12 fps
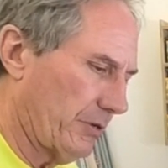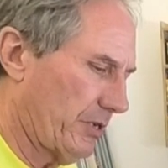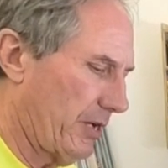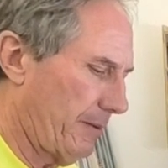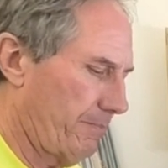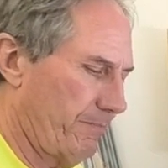
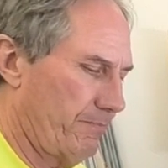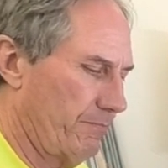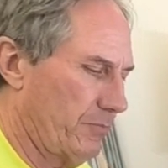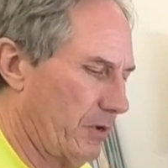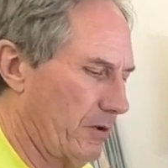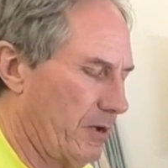cup
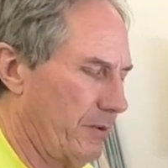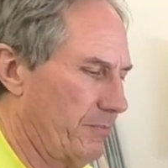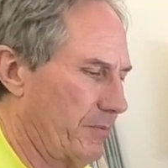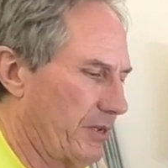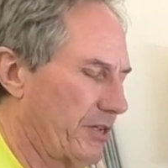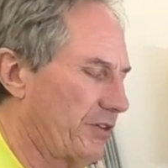or a,
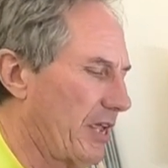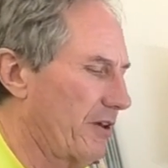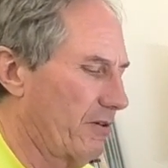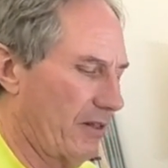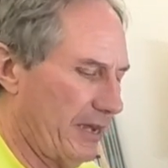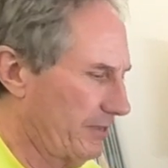a,
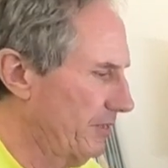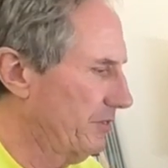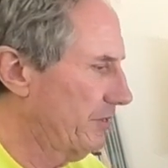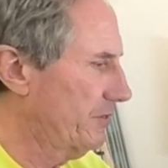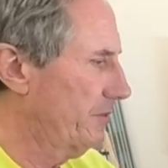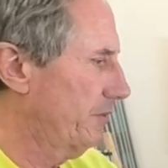container like this.
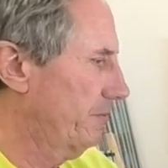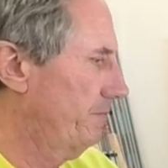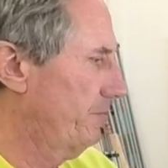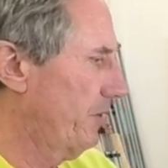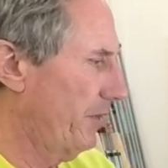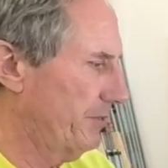This is a
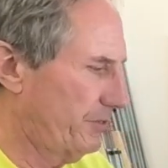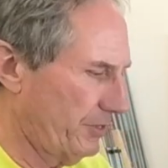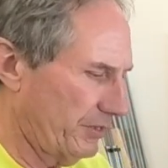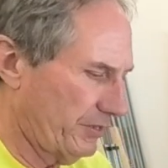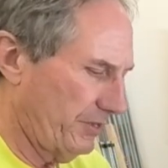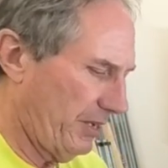cottage
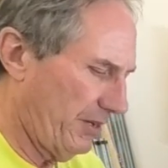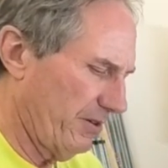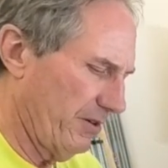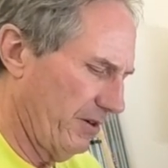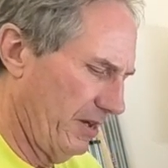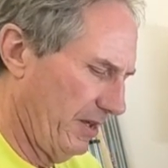cheese
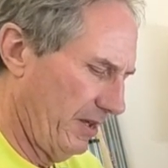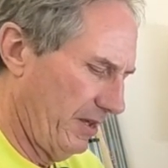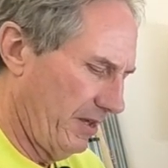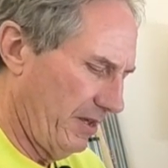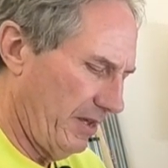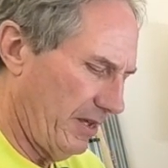container,
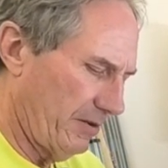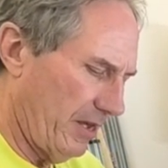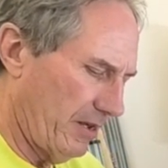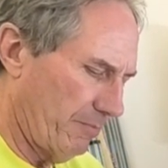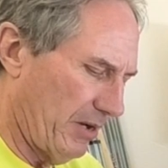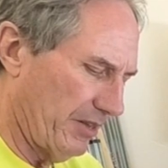and
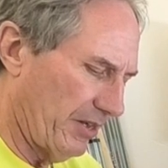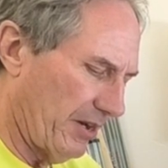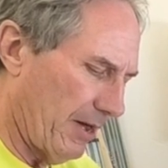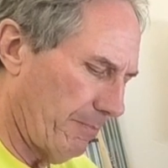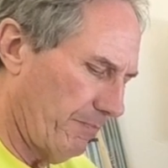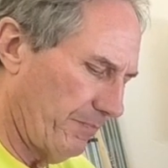and button it
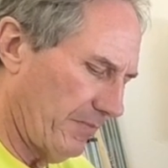up.